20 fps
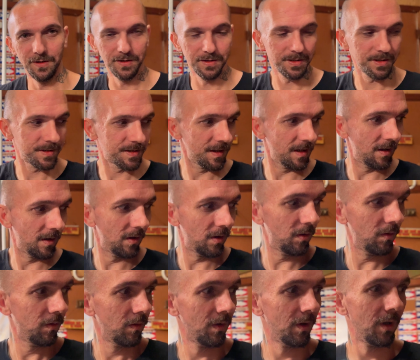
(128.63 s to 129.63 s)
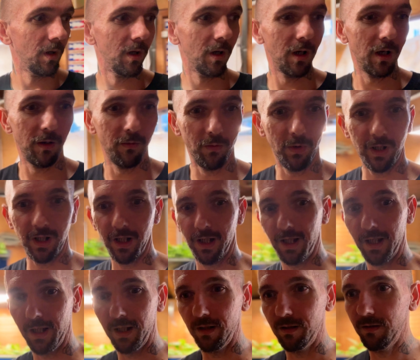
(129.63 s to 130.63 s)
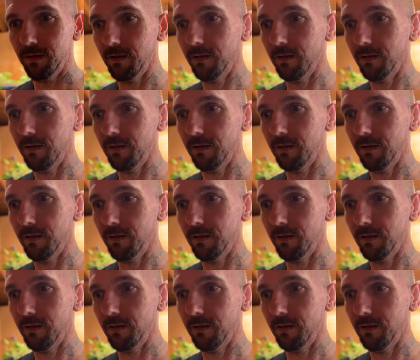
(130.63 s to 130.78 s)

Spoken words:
So I went ahead